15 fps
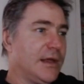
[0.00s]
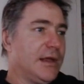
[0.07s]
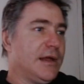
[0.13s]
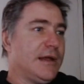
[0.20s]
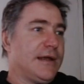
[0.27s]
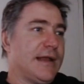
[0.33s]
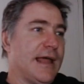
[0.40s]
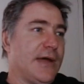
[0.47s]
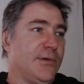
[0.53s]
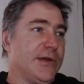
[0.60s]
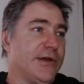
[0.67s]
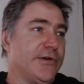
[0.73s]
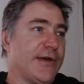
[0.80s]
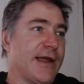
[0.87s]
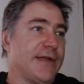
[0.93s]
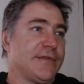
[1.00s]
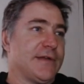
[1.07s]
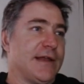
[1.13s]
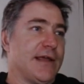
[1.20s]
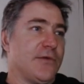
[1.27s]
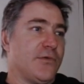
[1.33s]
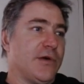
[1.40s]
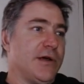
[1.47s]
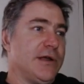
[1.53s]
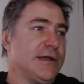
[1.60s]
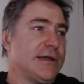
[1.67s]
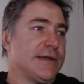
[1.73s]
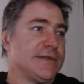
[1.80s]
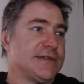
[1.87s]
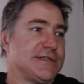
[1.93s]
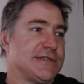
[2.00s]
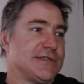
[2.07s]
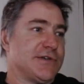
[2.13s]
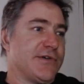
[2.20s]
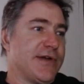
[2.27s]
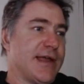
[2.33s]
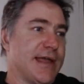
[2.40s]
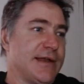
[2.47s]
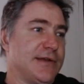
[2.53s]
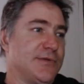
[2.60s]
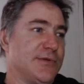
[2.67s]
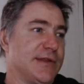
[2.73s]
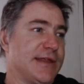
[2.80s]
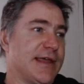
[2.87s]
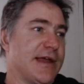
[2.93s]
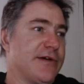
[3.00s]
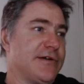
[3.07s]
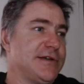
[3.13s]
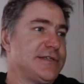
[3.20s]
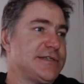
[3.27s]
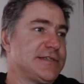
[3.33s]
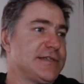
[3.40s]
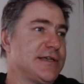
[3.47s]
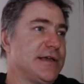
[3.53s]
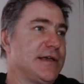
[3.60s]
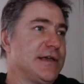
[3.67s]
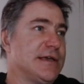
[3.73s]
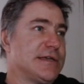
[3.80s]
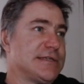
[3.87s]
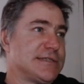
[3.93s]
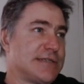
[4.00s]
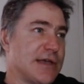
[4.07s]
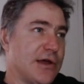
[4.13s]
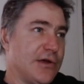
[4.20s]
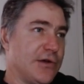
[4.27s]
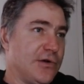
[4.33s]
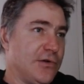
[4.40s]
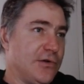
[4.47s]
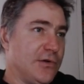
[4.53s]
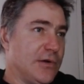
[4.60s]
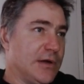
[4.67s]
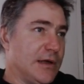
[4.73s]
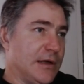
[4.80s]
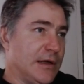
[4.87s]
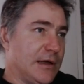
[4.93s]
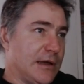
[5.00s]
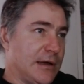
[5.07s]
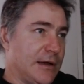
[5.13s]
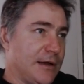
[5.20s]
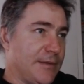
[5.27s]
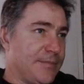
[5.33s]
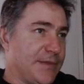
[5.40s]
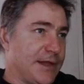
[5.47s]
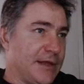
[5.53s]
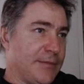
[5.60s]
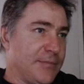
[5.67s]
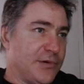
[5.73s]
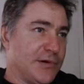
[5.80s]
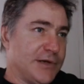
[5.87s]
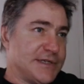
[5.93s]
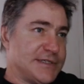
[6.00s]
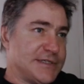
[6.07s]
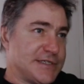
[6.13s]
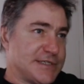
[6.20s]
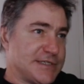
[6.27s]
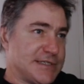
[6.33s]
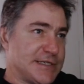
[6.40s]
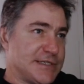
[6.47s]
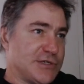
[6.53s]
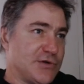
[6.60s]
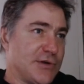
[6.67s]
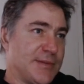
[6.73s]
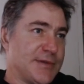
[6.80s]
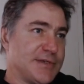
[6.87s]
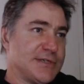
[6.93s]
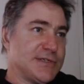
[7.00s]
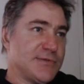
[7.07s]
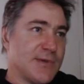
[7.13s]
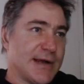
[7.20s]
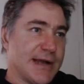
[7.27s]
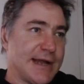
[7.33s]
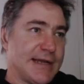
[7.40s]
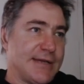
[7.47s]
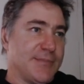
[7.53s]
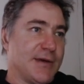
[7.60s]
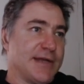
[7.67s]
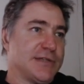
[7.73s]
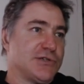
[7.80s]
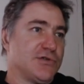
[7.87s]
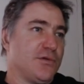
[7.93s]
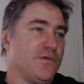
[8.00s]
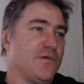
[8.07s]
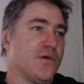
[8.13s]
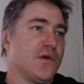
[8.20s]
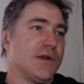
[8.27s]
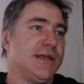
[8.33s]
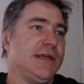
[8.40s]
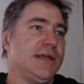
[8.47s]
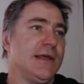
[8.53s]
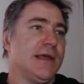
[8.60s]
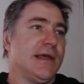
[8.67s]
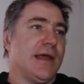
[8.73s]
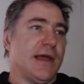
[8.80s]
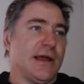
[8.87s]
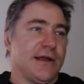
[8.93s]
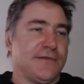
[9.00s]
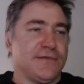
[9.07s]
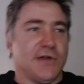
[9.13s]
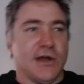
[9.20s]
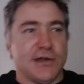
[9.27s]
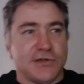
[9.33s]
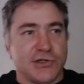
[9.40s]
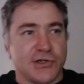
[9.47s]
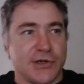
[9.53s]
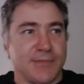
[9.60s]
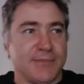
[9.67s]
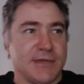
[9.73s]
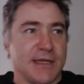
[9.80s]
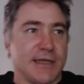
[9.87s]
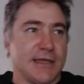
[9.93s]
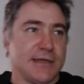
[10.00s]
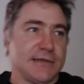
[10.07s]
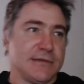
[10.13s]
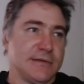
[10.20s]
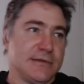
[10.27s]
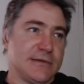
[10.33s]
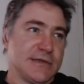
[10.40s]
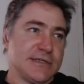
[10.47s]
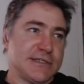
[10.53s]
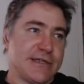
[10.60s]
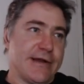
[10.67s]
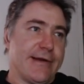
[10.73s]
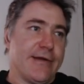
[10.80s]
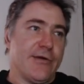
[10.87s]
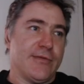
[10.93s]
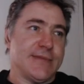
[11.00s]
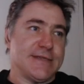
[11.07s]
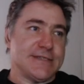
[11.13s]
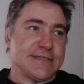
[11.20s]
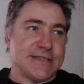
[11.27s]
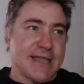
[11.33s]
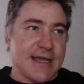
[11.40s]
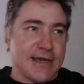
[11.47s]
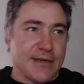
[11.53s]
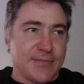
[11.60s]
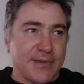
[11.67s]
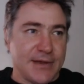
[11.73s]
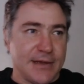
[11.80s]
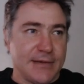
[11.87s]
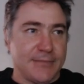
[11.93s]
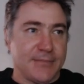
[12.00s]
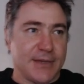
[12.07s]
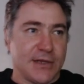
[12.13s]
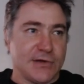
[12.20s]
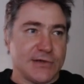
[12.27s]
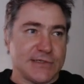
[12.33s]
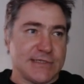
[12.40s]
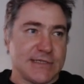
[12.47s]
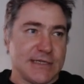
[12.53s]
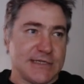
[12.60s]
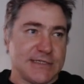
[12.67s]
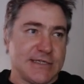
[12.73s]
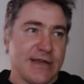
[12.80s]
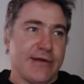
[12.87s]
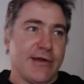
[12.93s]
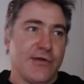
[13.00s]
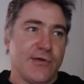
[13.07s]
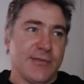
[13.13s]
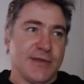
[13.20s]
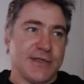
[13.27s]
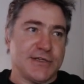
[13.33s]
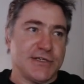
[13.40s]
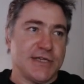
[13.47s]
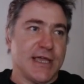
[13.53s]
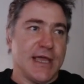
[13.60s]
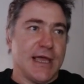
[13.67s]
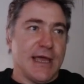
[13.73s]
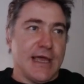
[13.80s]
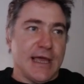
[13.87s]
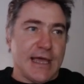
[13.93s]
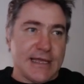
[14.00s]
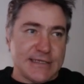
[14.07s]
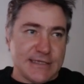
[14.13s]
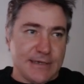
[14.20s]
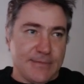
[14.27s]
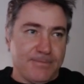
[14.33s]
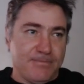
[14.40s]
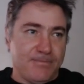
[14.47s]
Now we create the network, and this is created with Keras. So the input is just the two images, 180 by 240, and I've kind of trimmed the stereo images down a bit because the stereo image has a